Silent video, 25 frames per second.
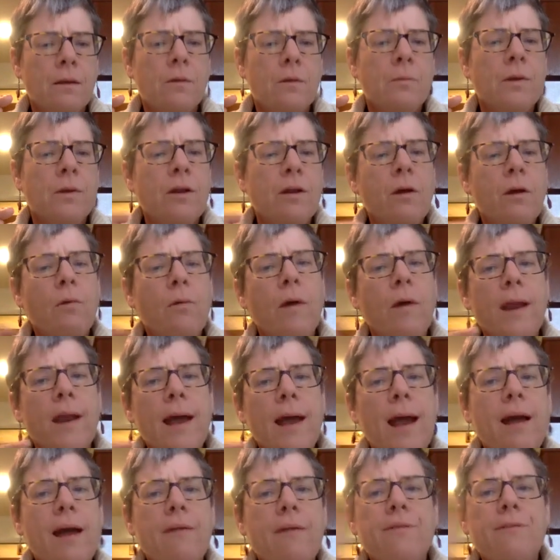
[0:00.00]
We don't want to
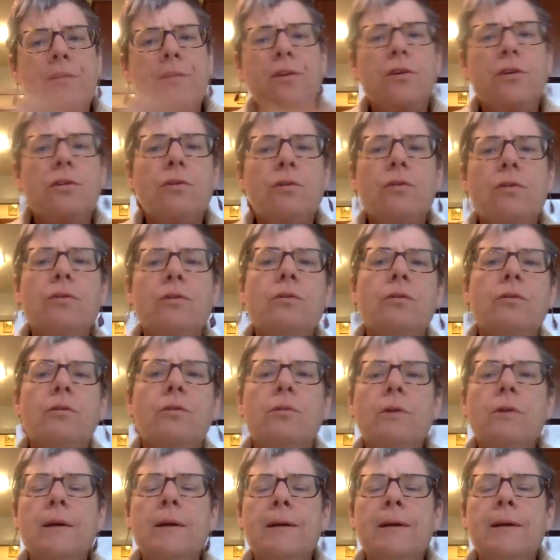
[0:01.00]
have
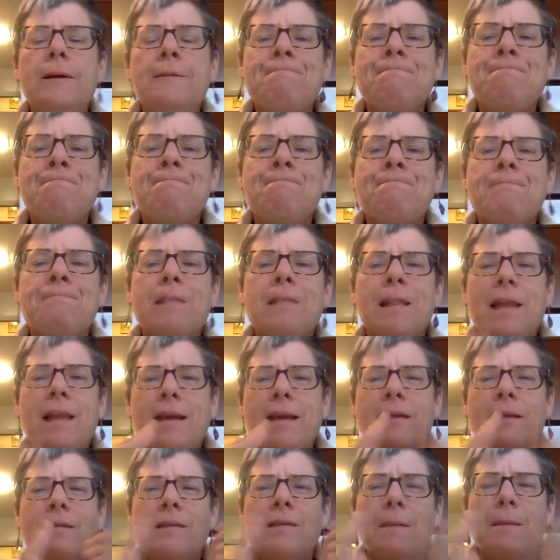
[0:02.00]
you,
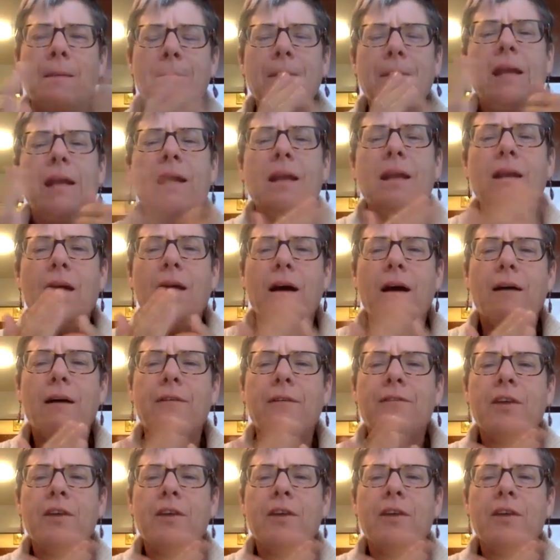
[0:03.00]
like the meaning of,